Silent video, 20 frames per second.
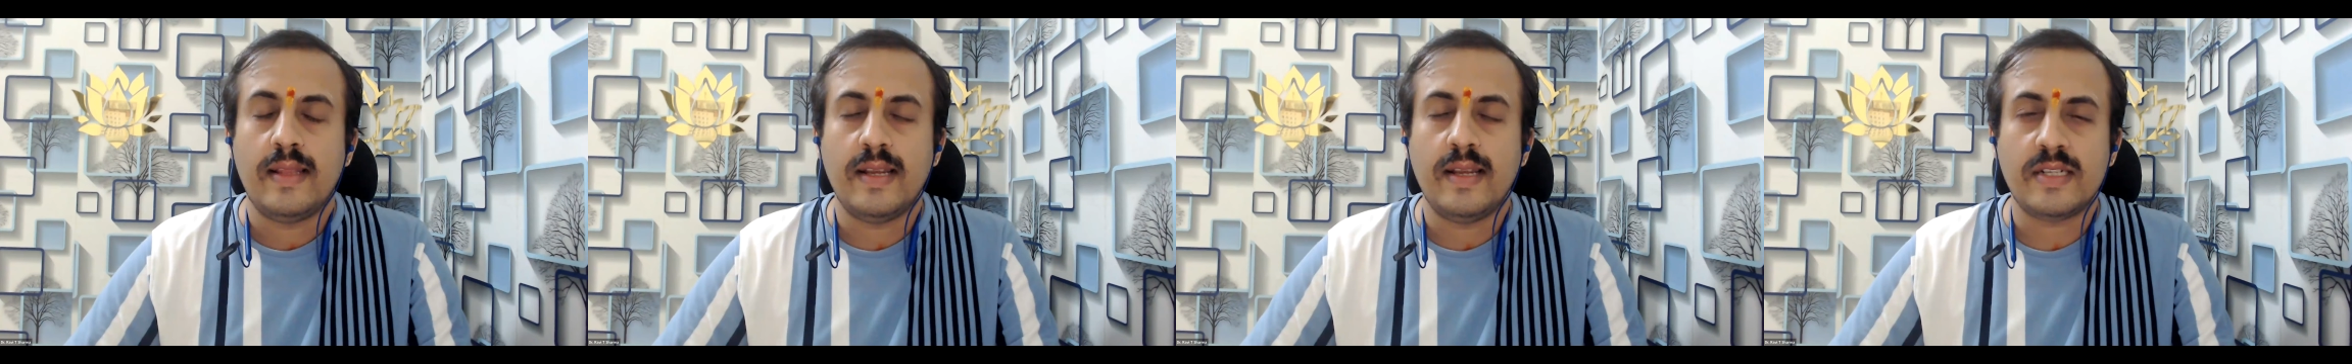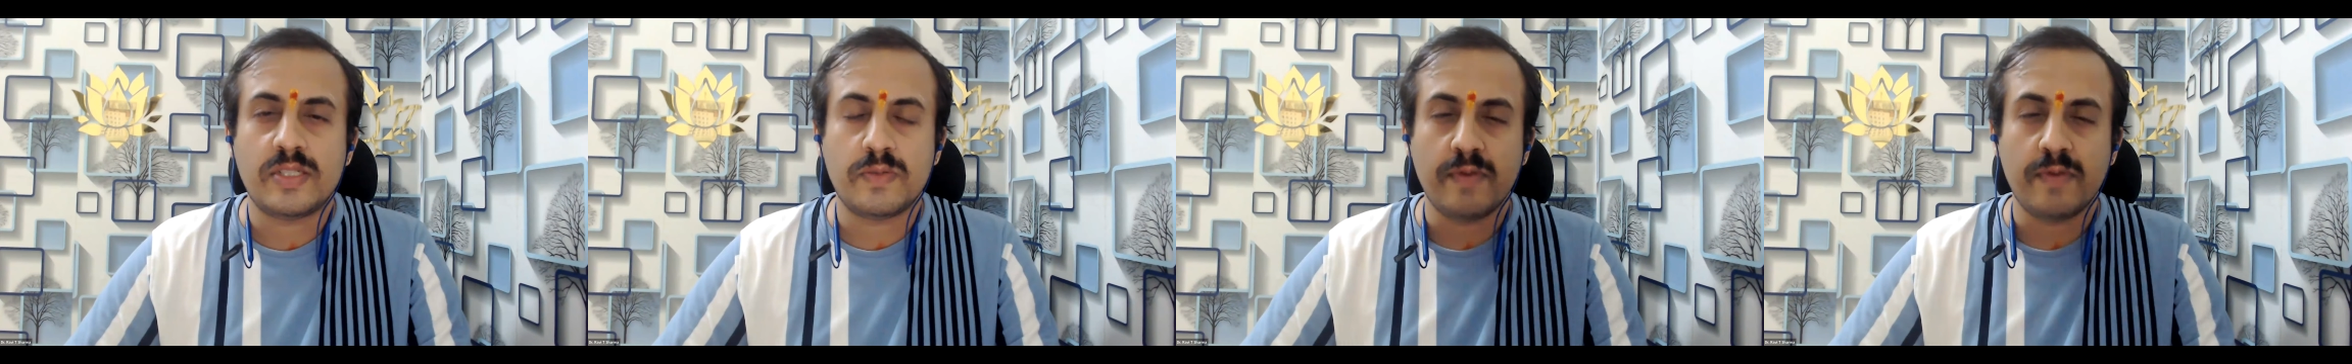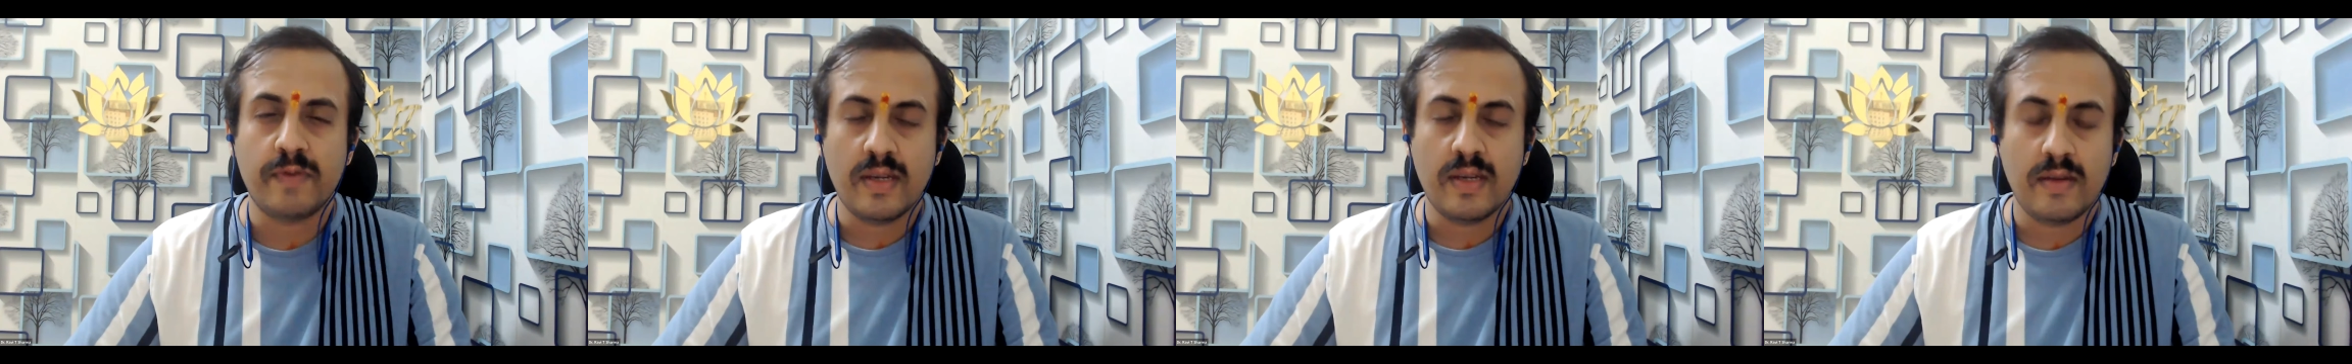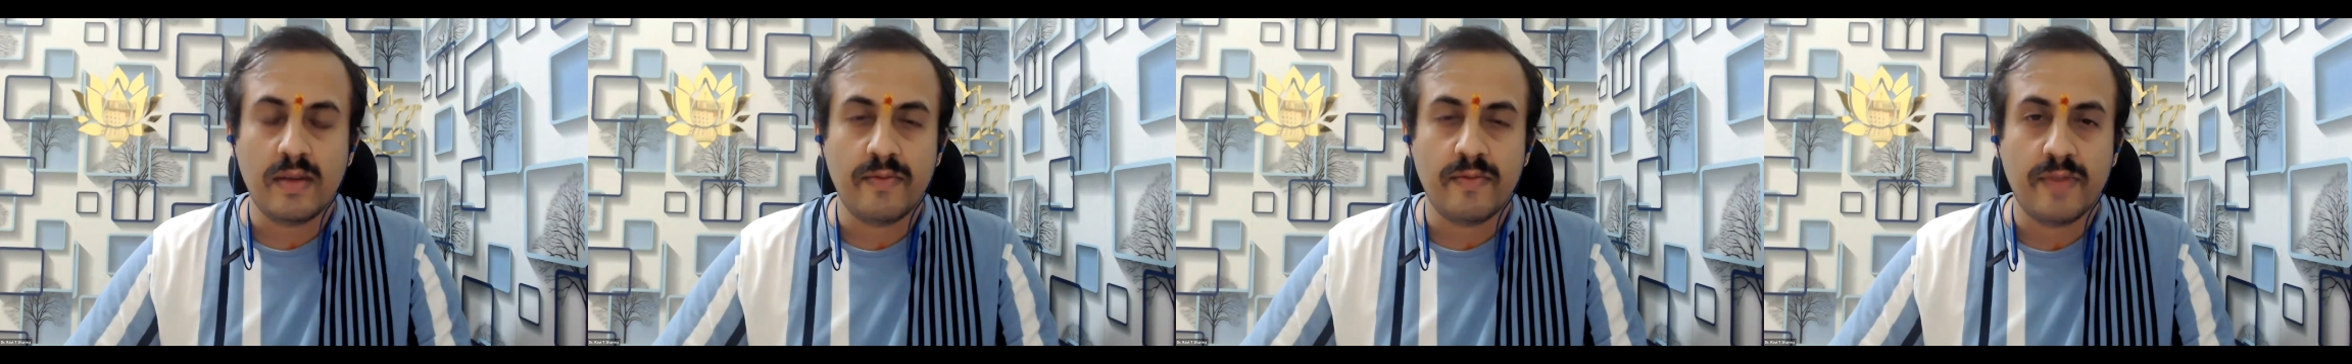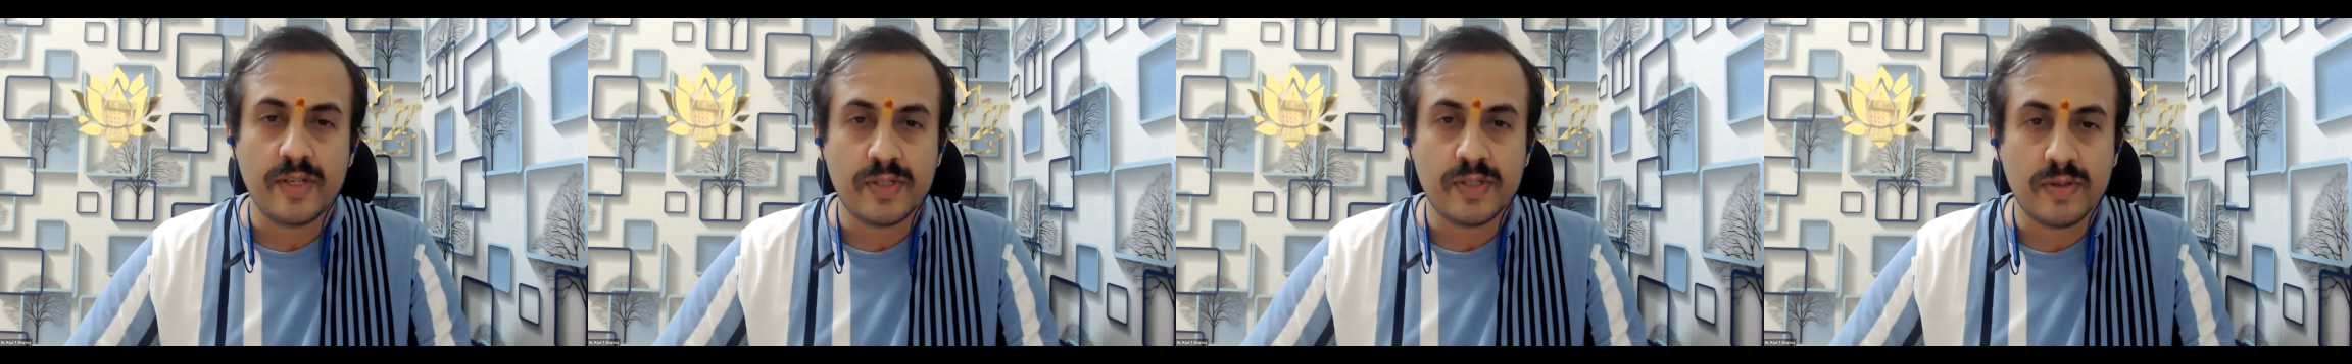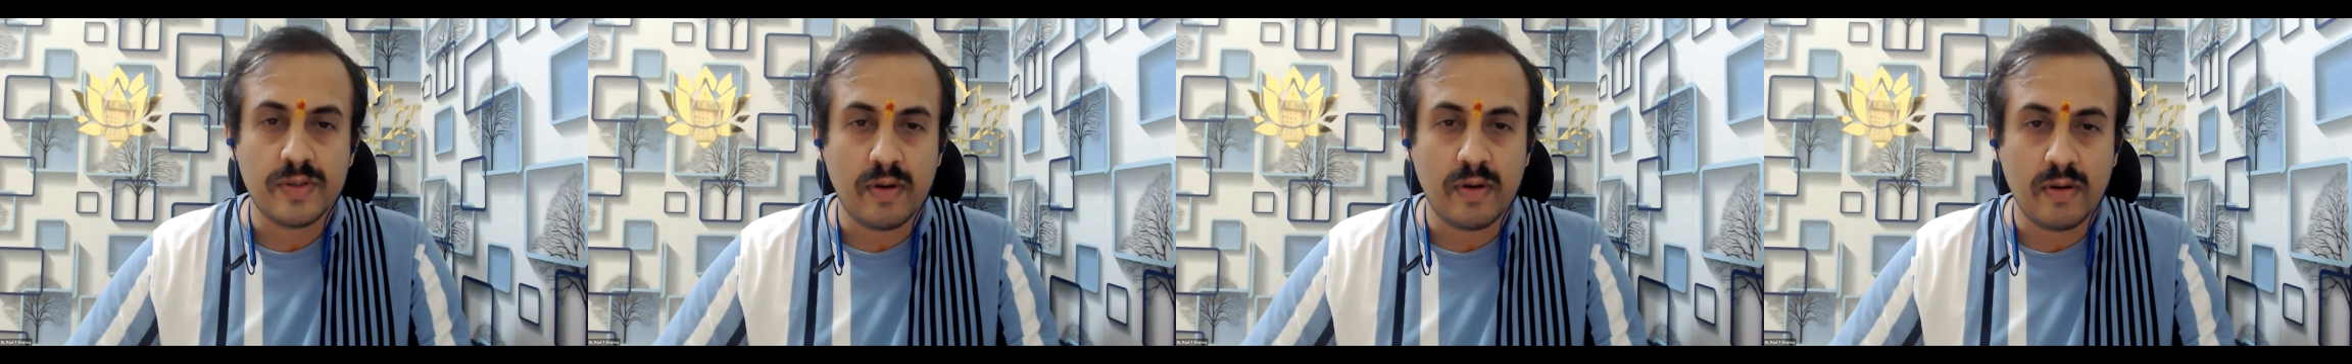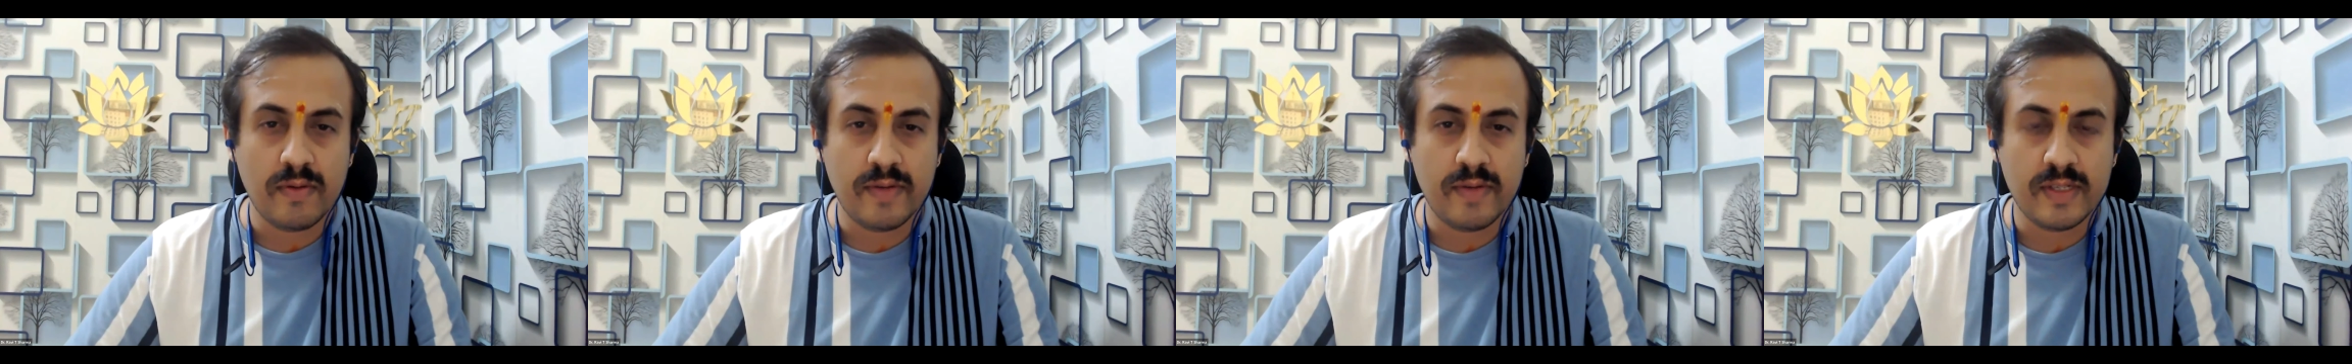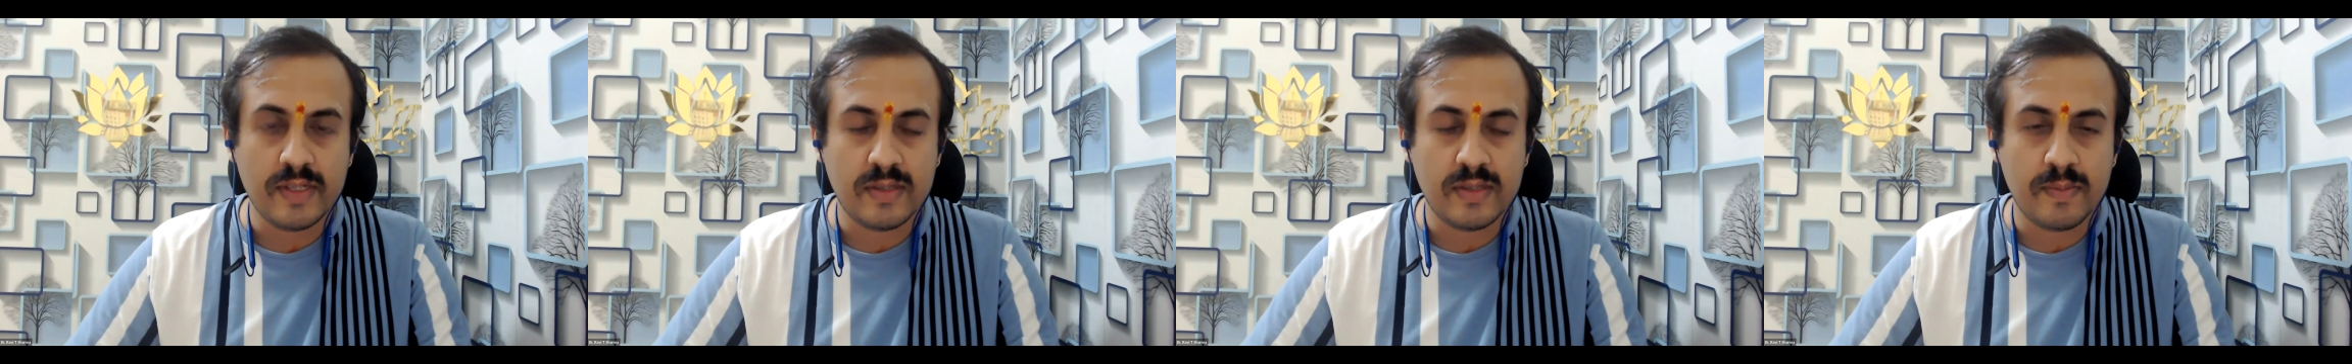That's why we should
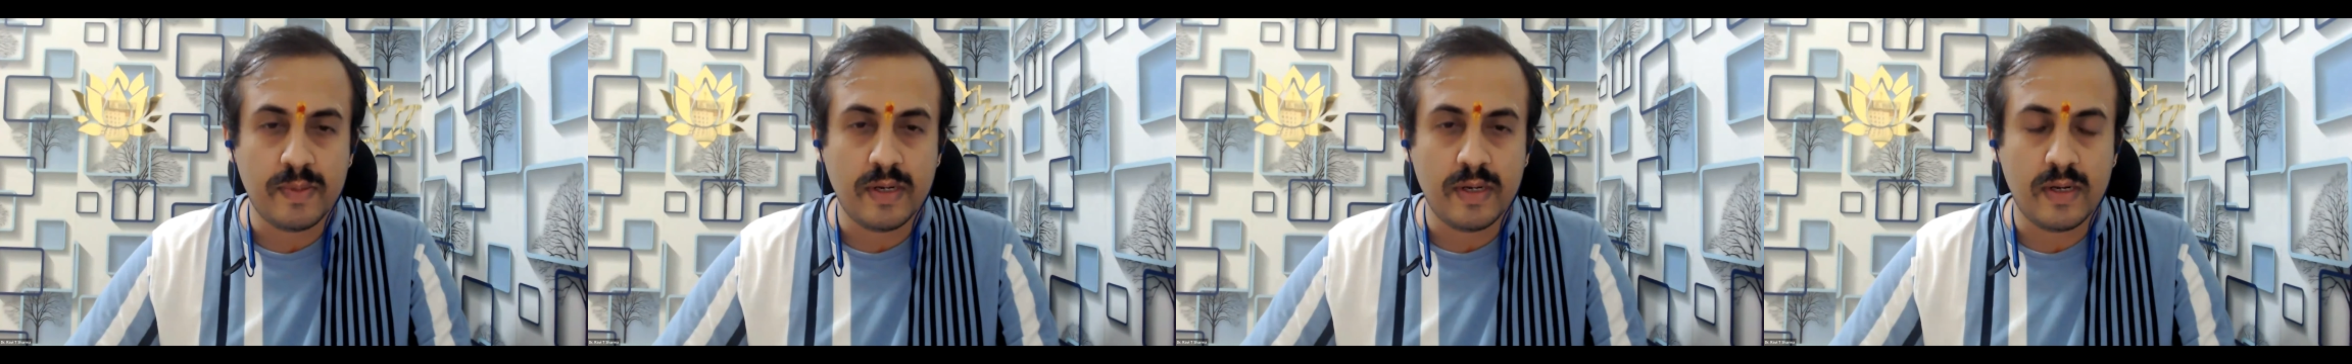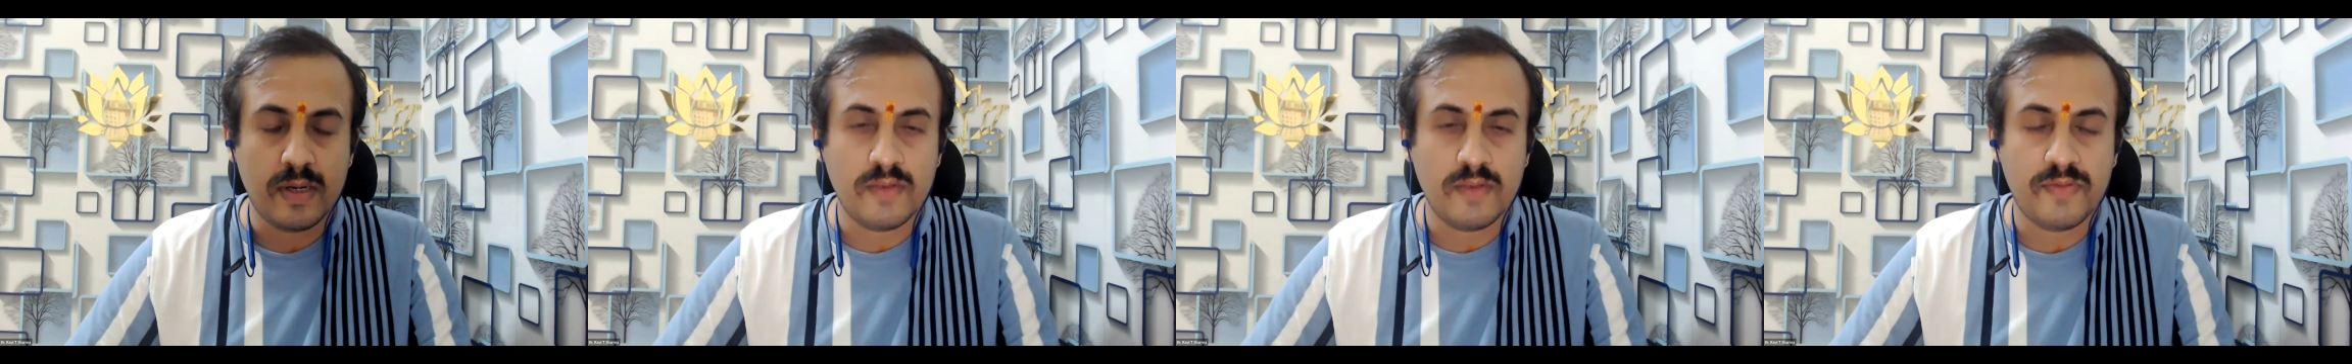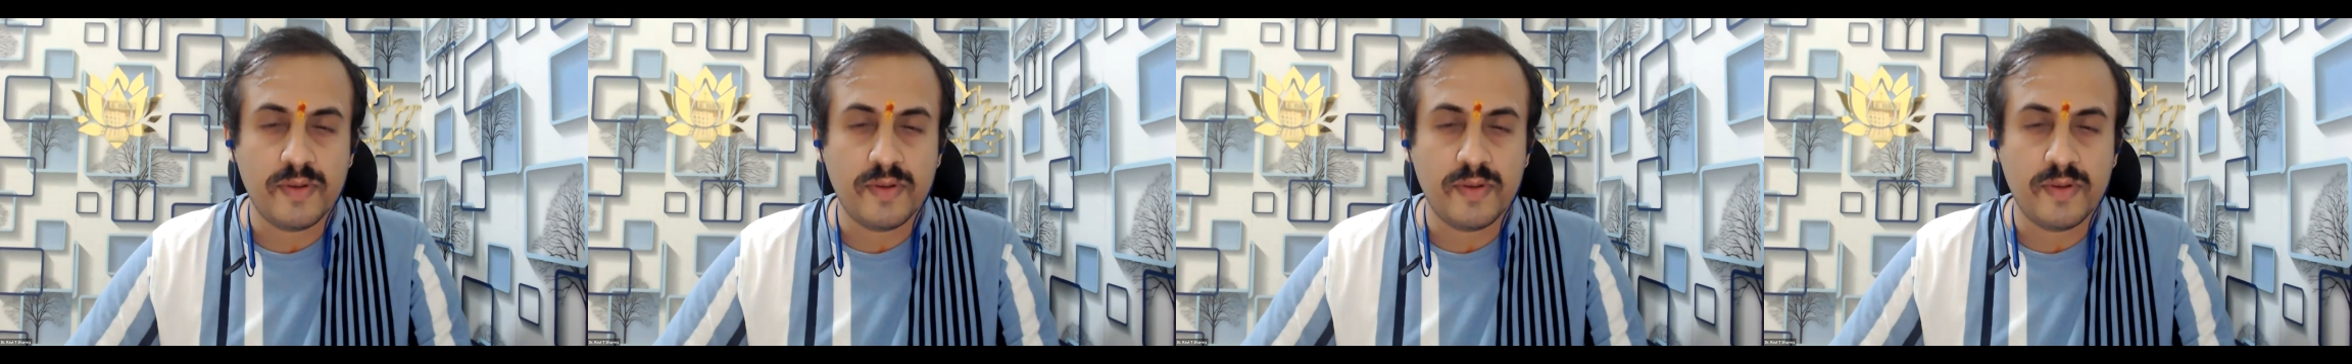always depend.